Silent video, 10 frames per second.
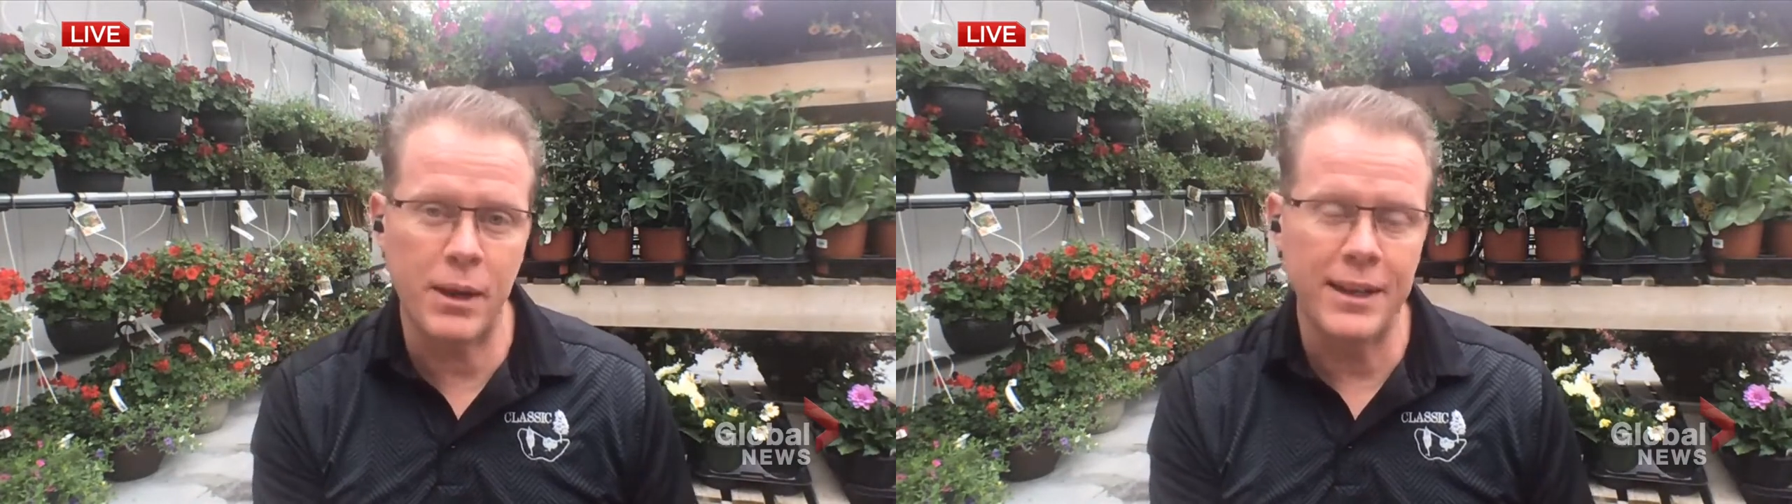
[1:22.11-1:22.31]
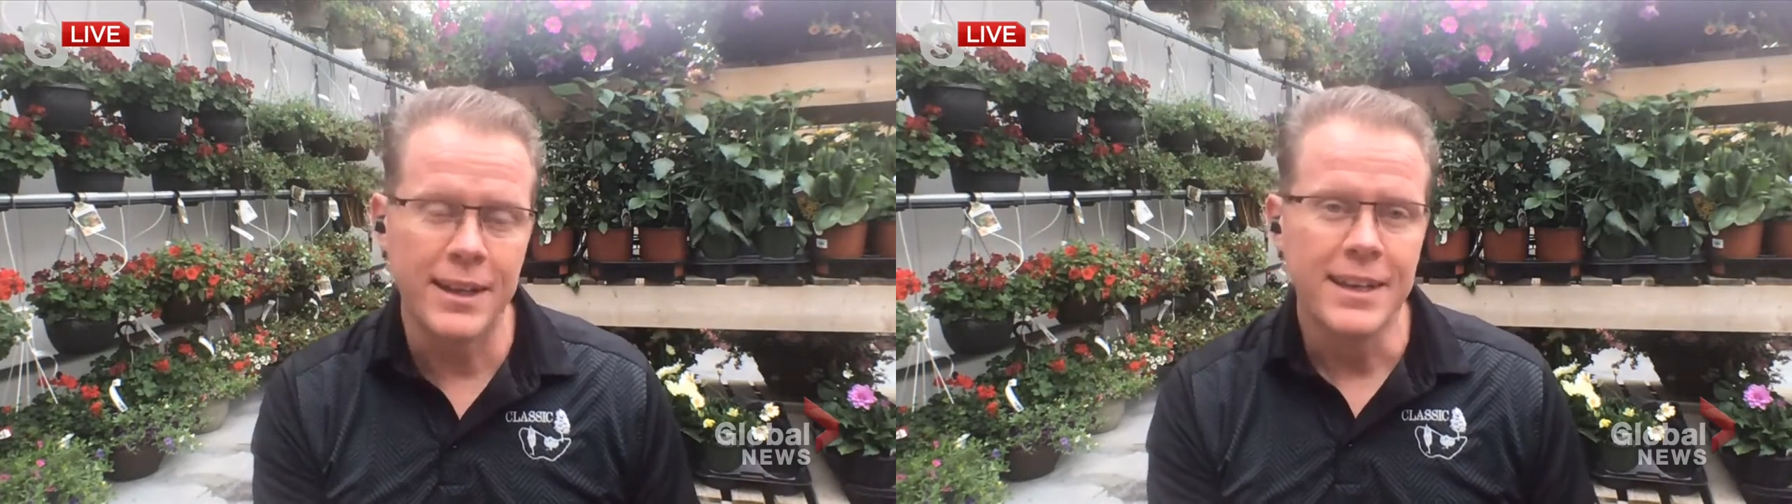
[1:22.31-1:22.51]

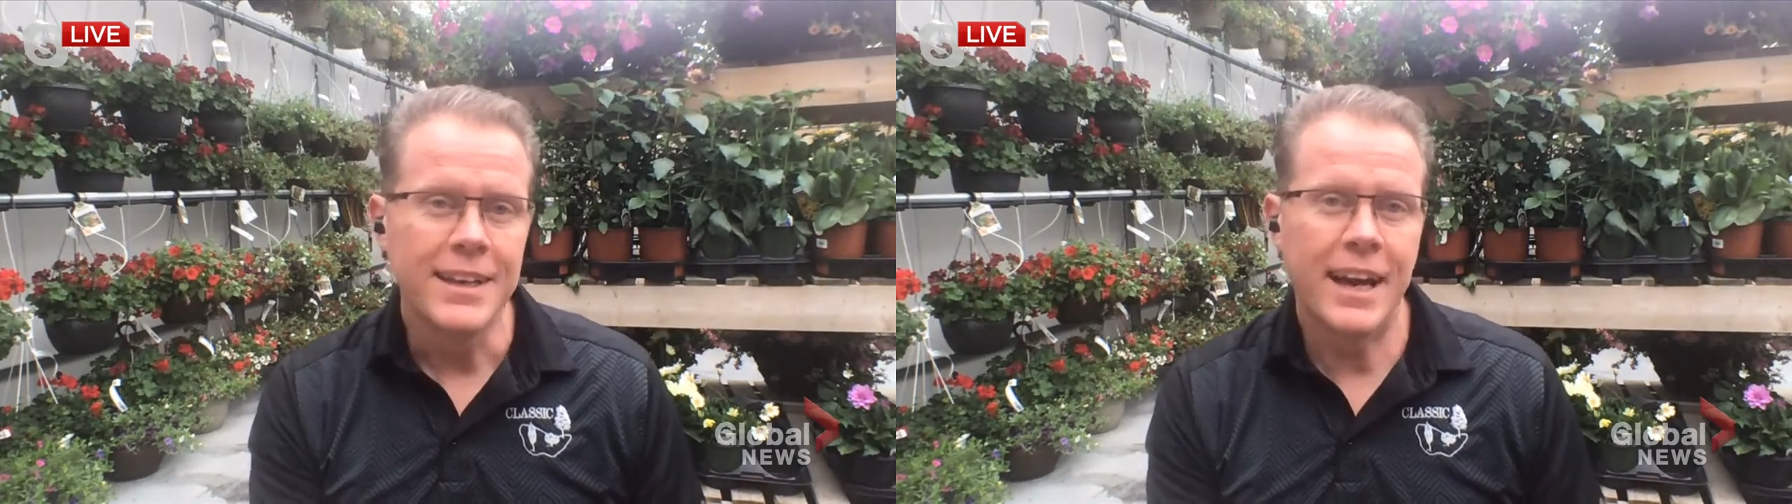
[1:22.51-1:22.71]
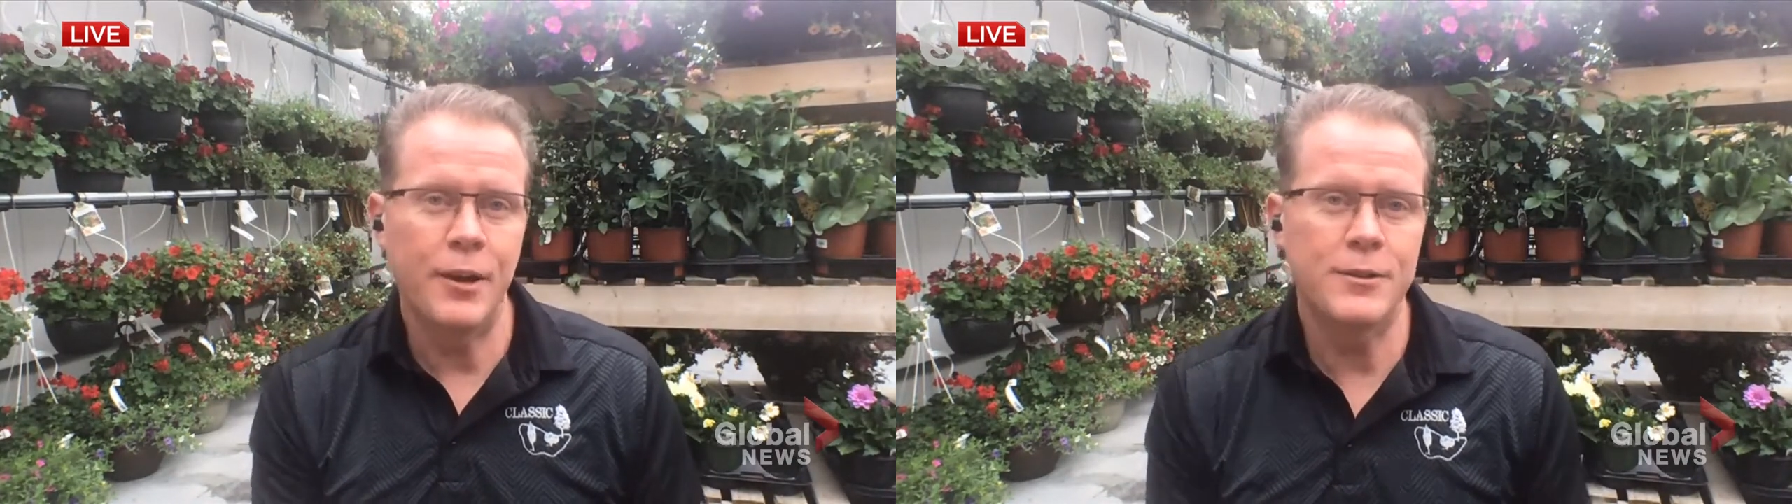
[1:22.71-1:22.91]
but
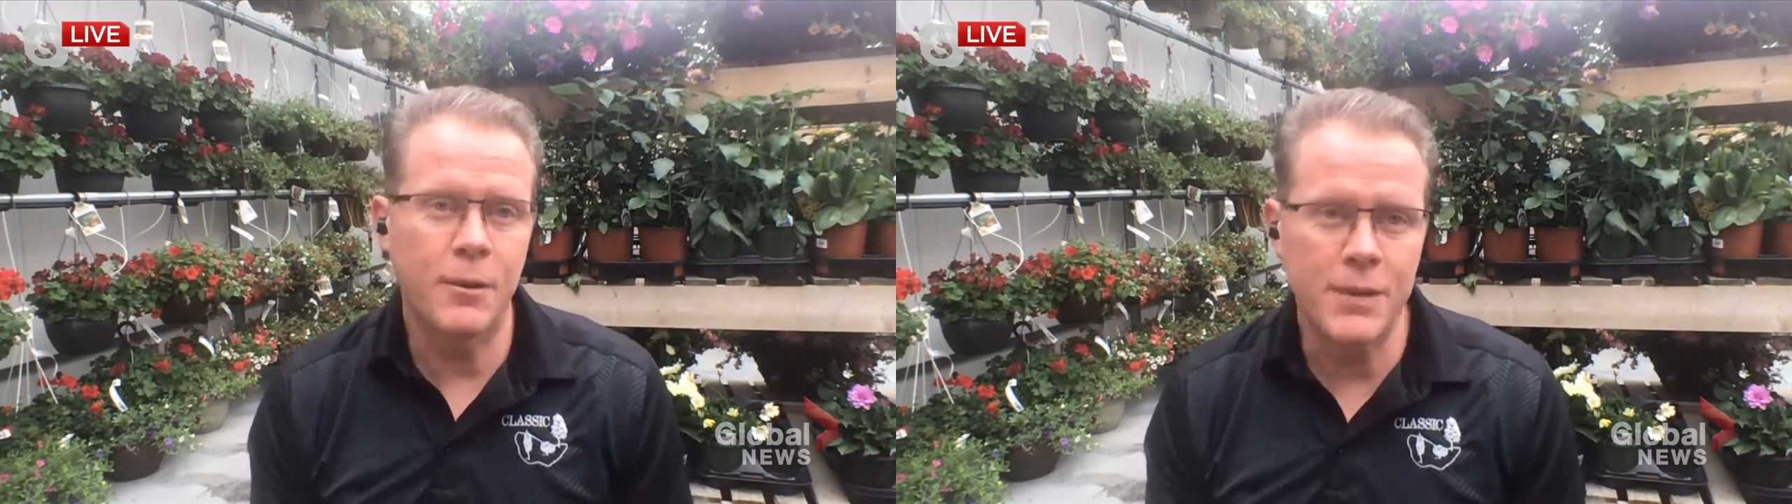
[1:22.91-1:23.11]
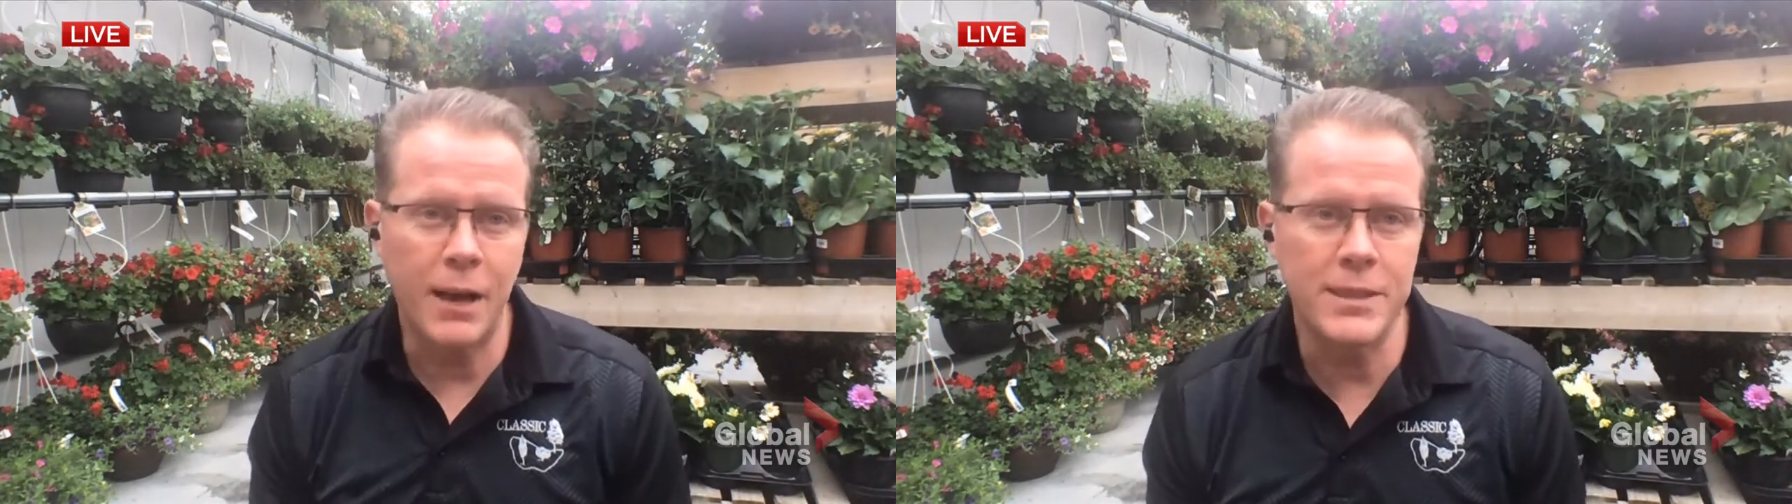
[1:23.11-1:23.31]
I know
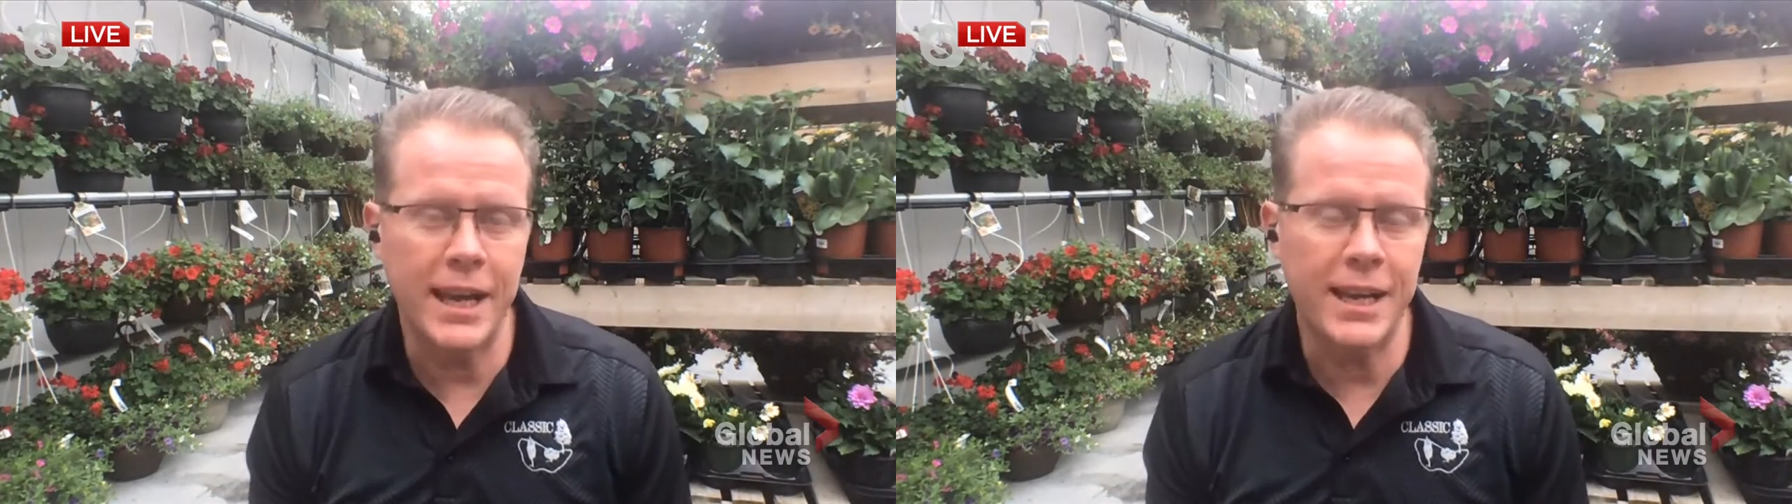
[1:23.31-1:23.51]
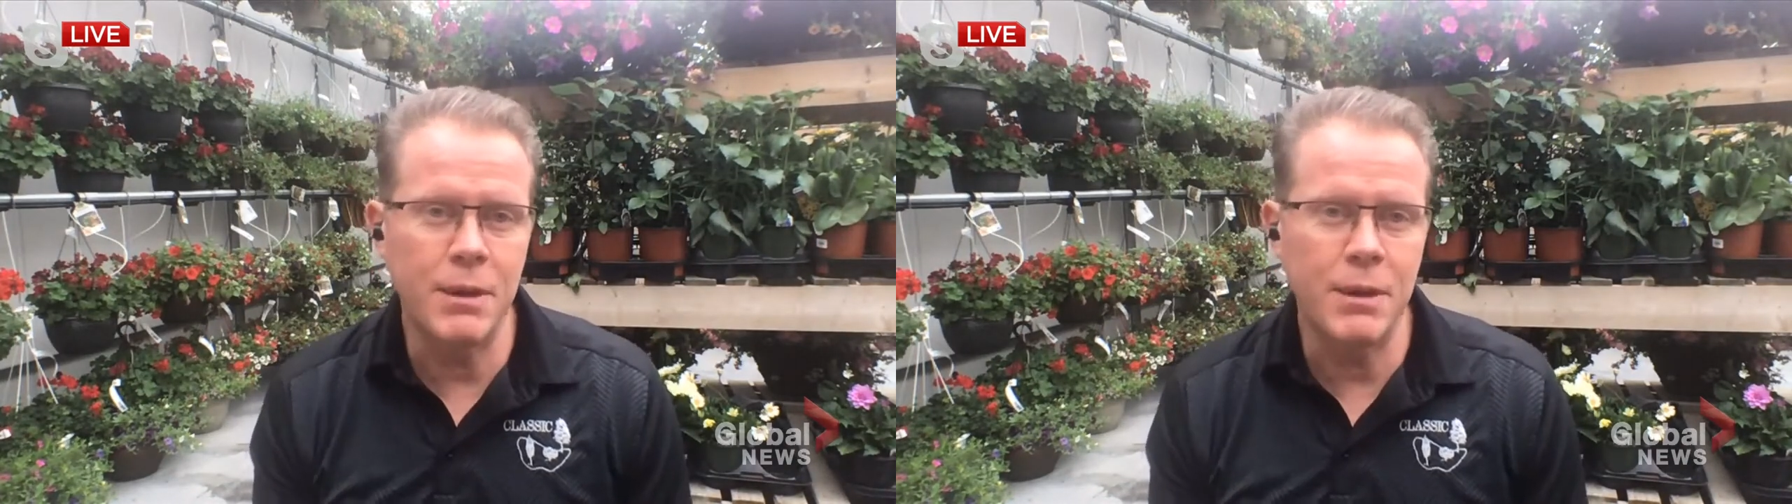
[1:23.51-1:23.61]
sometimes that can